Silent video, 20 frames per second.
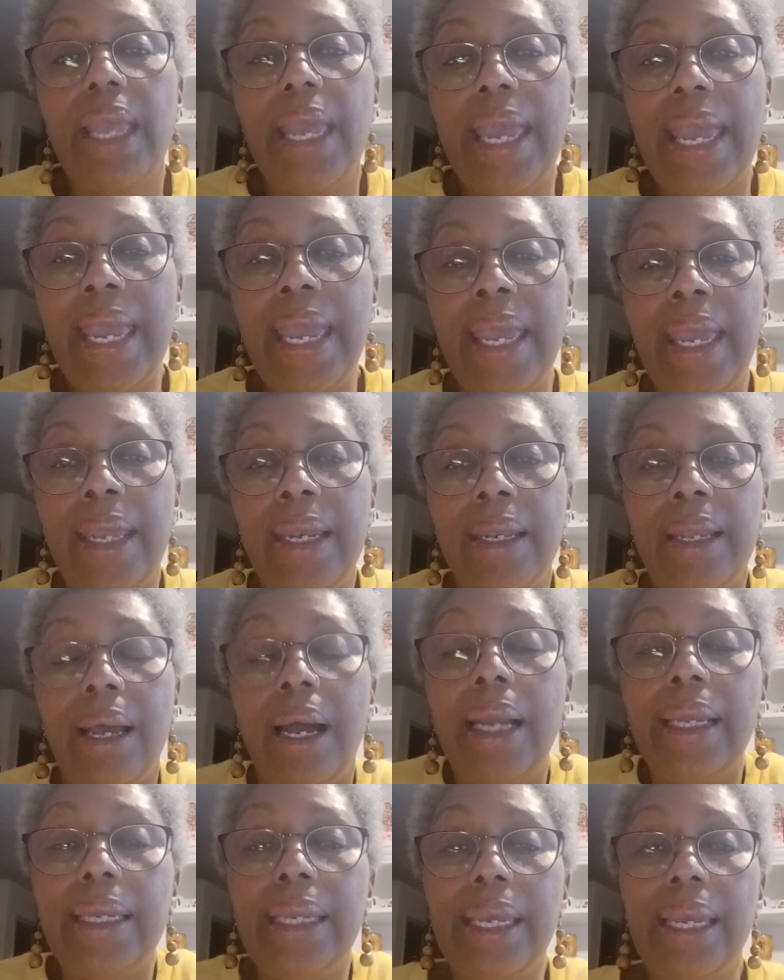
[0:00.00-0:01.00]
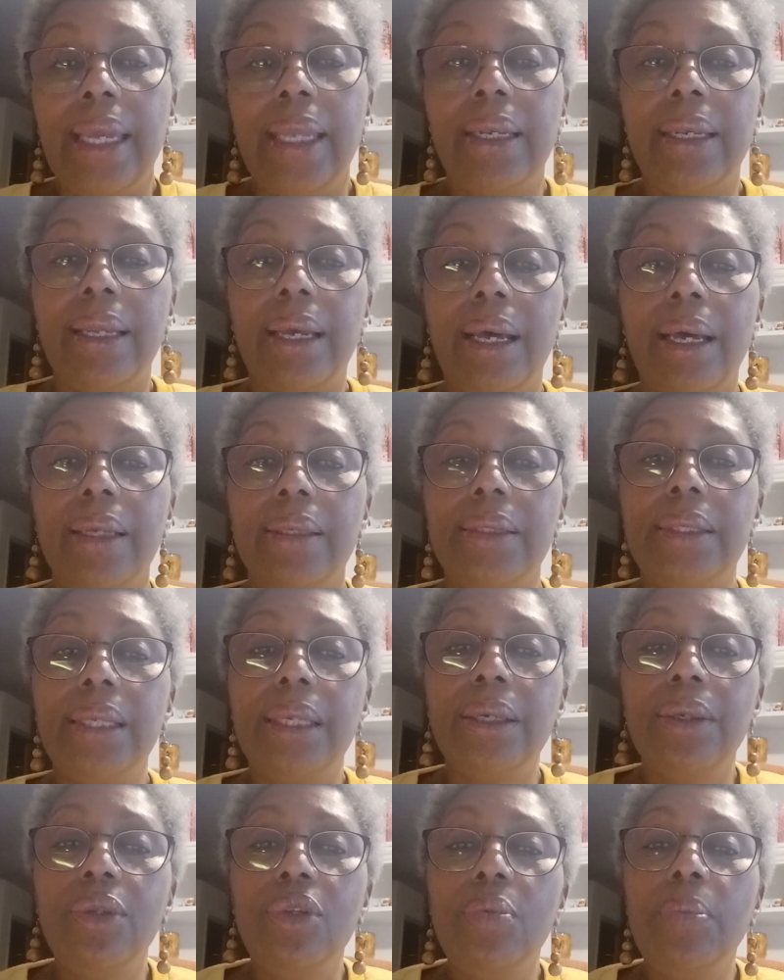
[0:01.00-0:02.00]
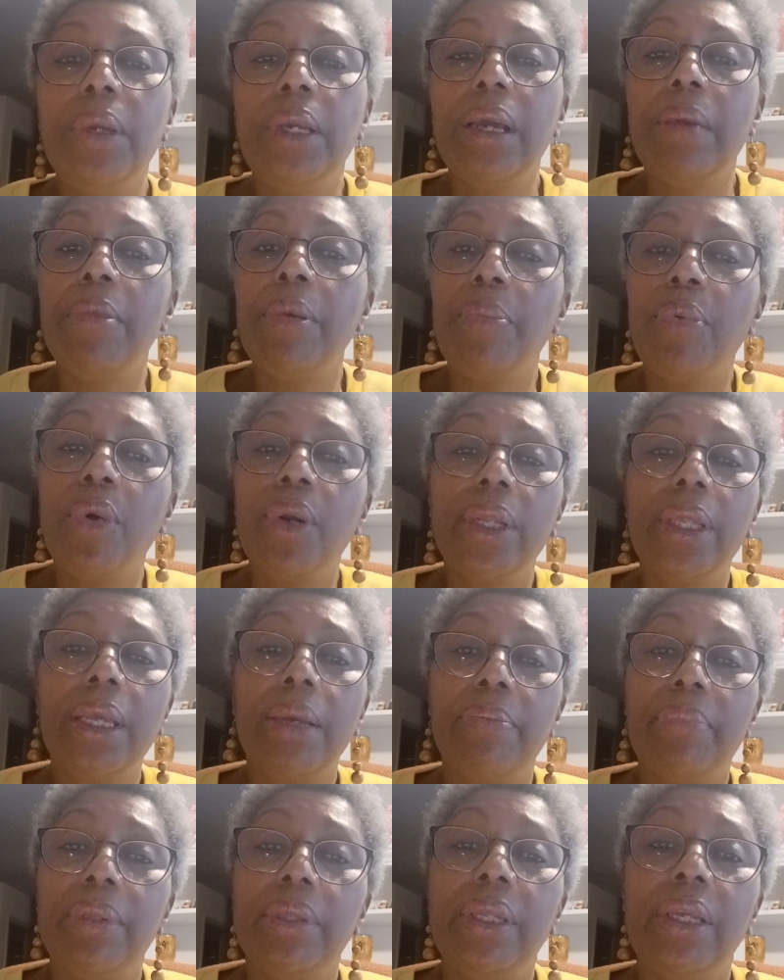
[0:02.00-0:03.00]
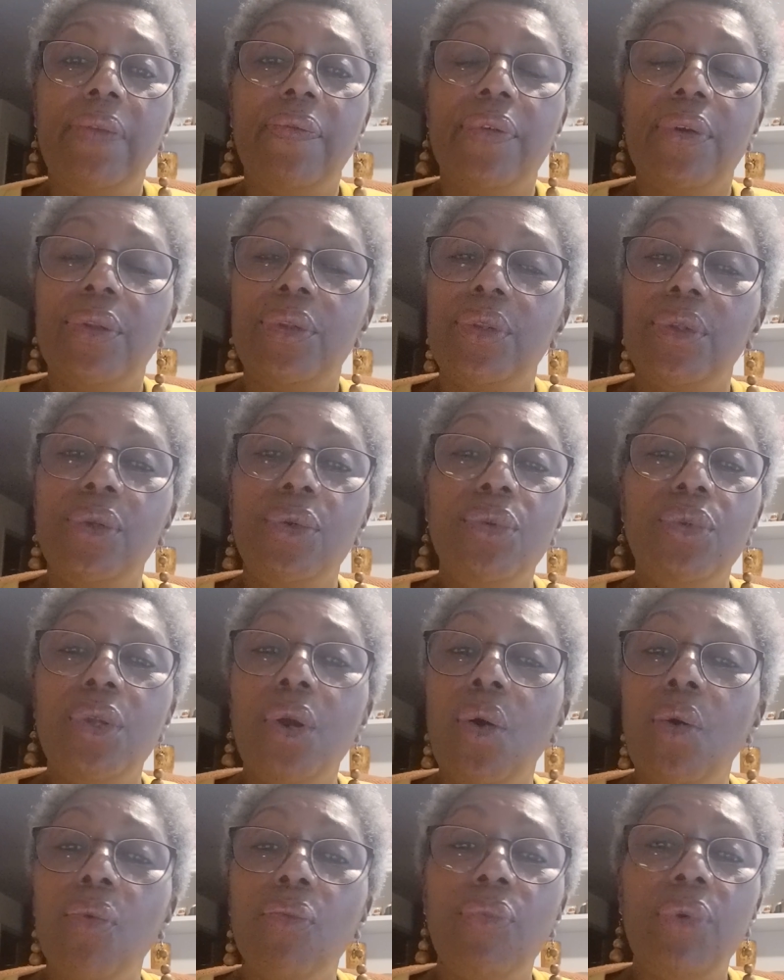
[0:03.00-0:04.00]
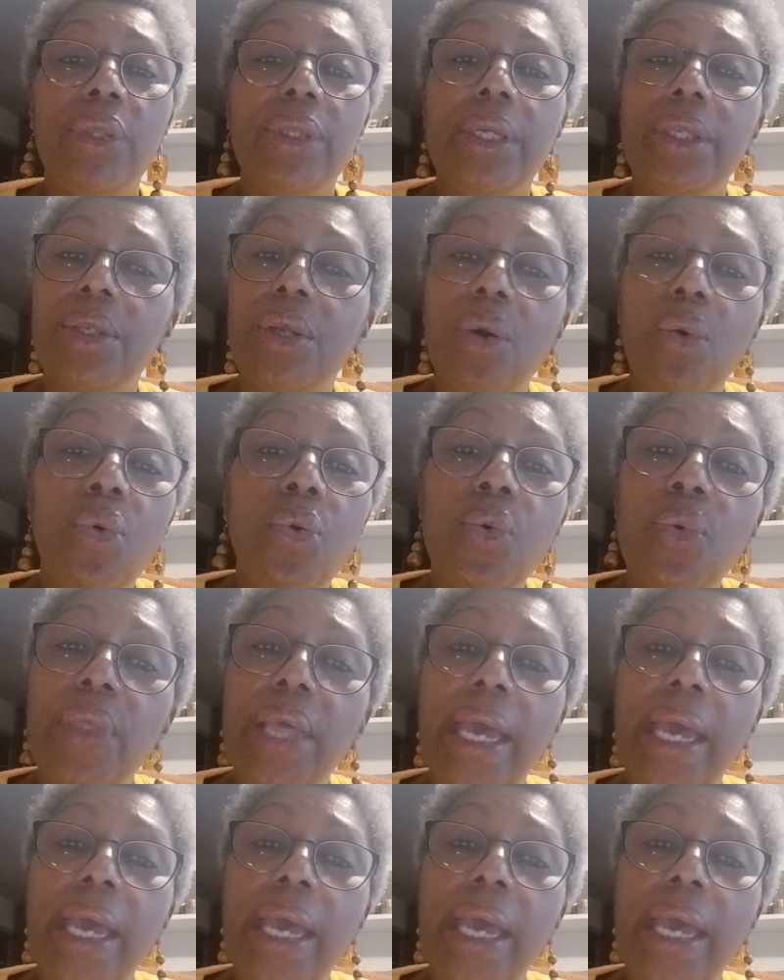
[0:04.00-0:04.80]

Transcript: And again, until you become a born again believer, you don't really know who